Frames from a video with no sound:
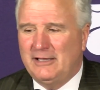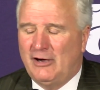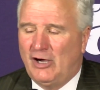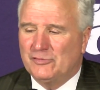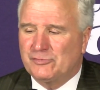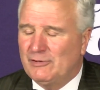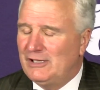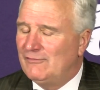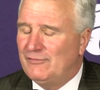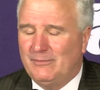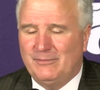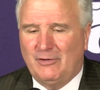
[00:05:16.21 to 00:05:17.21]
They all three
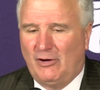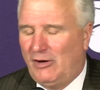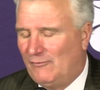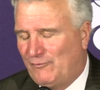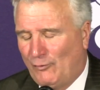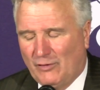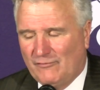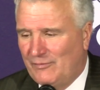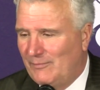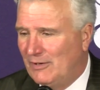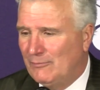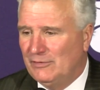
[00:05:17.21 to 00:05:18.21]
of them, all four of
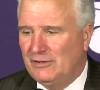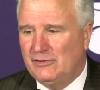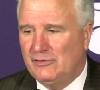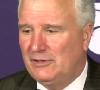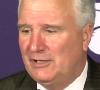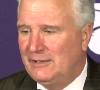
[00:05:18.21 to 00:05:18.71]
them are really good.